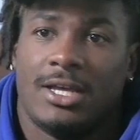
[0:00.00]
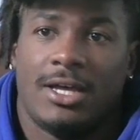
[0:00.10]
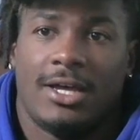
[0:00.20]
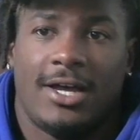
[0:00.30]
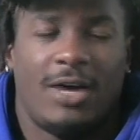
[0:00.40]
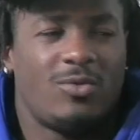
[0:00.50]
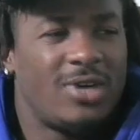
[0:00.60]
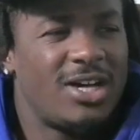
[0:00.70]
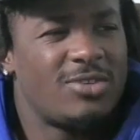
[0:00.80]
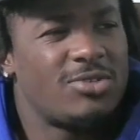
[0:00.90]
I, I
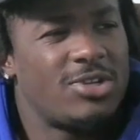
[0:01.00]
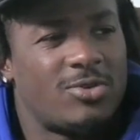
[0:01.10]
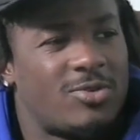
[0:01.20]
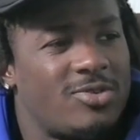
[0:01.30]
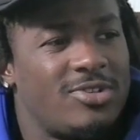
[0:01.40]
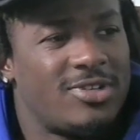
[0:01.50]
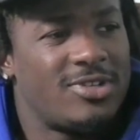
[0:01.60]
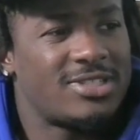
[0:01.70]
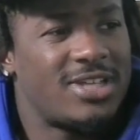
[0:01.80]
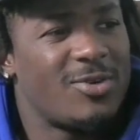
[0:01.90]
don't know. You know,
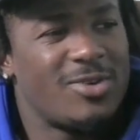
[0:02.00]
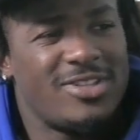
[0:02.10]
I, I really